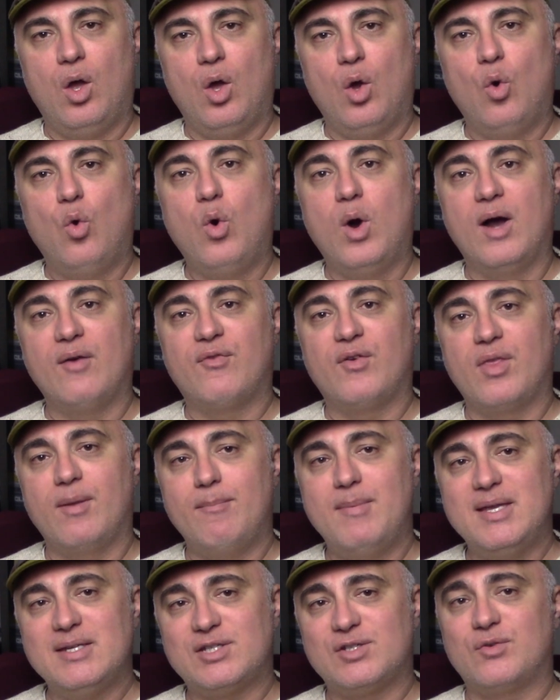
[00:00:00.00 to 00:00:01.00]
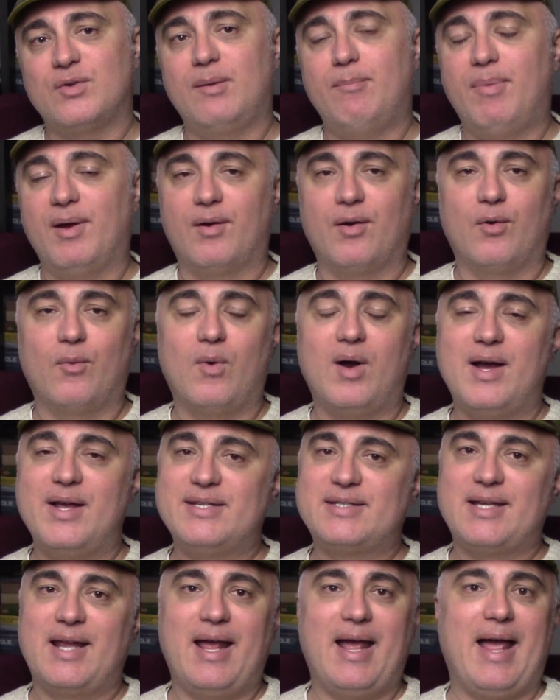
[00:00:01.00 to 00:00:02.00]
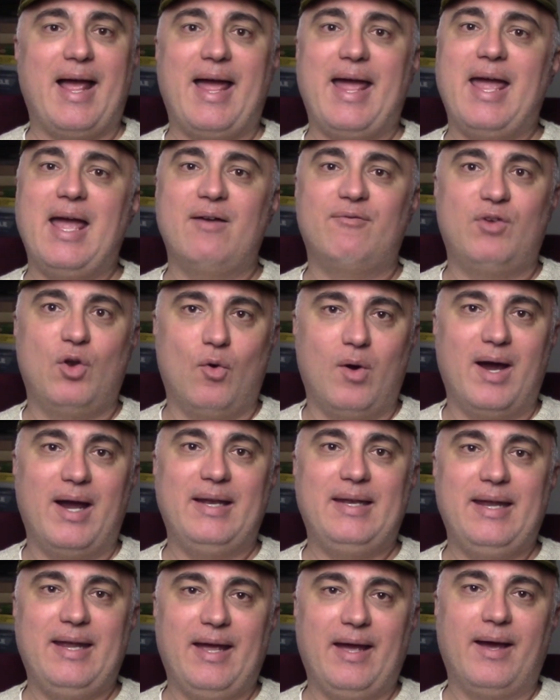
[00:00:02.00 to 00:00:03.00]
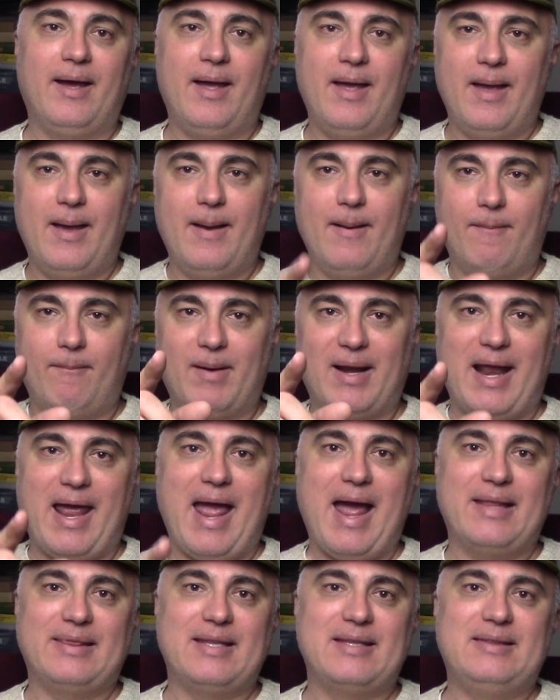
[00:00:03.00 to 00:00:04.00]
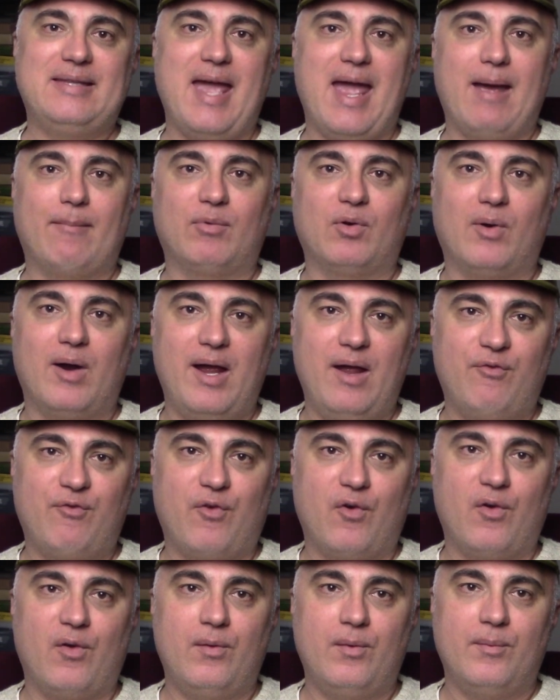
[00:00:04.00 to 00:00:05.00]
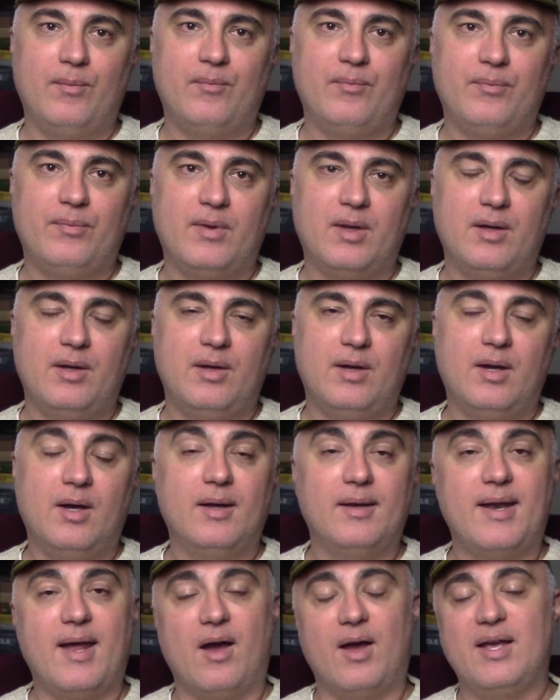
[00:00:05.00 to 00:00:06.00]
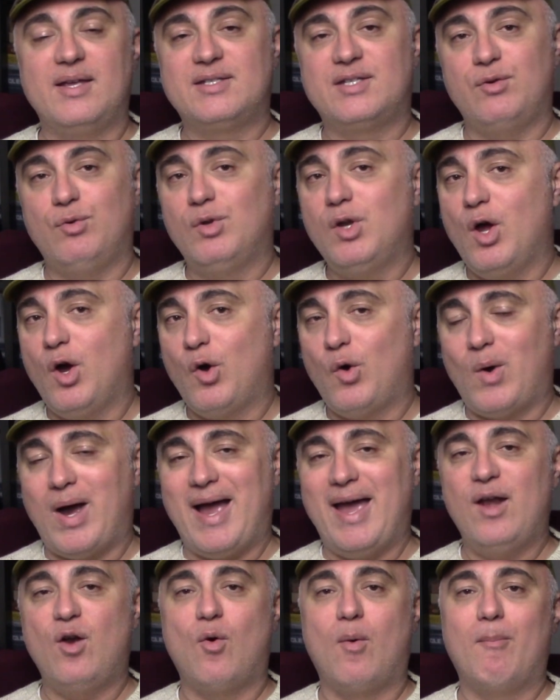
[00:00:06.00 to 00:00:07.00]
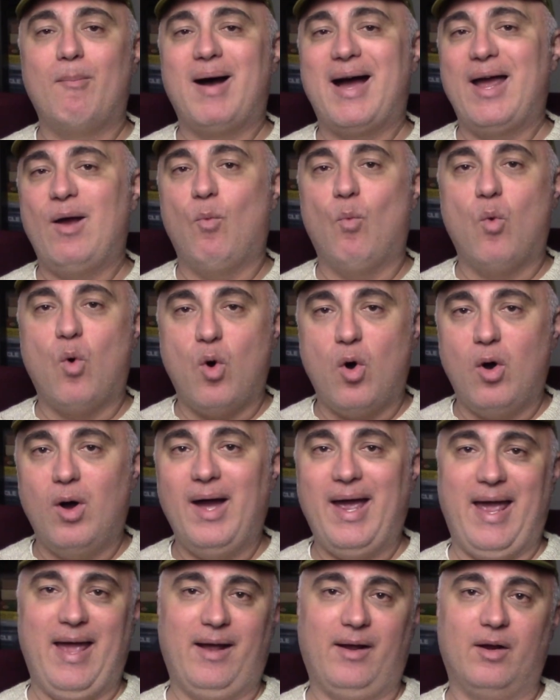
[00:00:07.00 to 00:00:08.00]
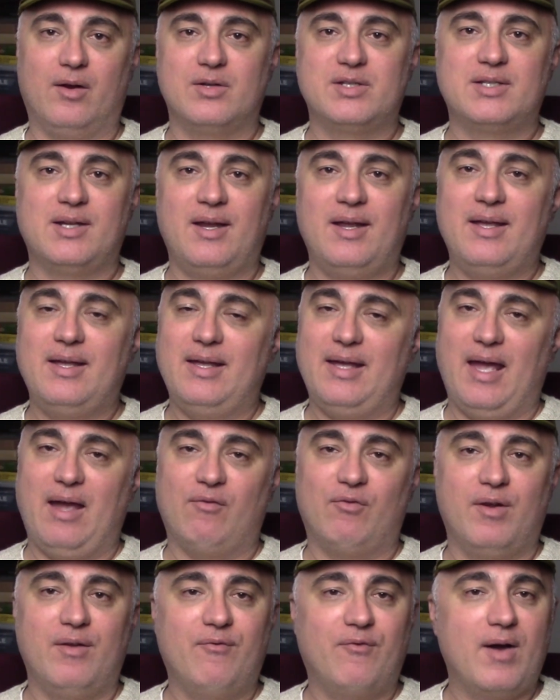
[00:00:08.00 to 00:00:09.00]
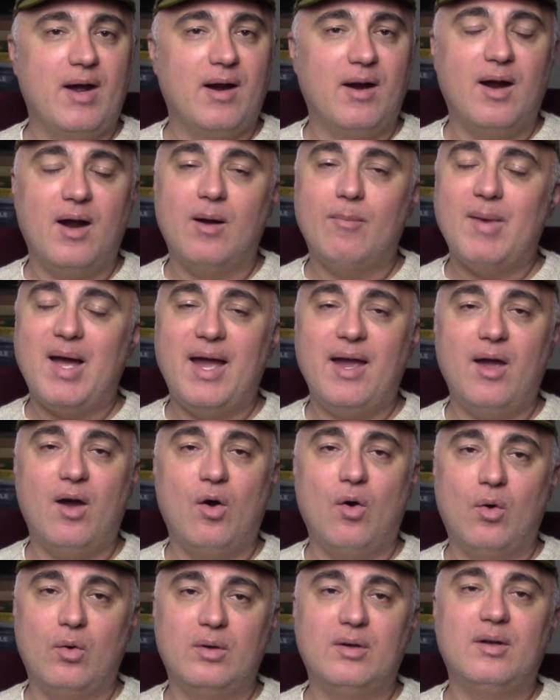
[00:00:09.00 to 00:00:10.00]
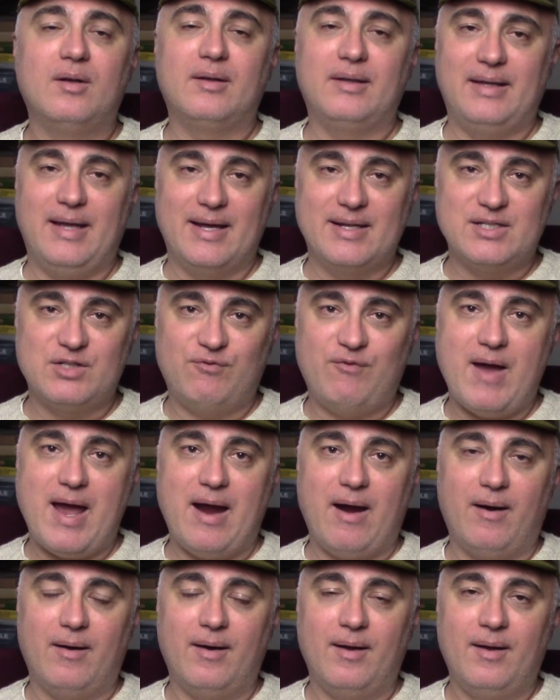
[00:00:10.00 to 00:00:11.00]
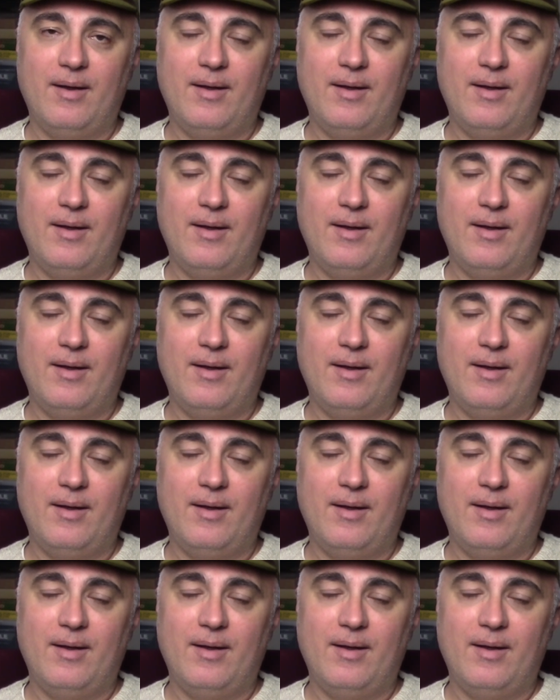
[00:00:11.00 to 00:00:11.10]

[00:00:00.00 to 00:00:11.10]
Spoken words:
Whoever the mystery bidder was, I have no idea, but I had the damned rifle. Now, as you know, I don't buy wall hangers. Every firearm I own gets fired.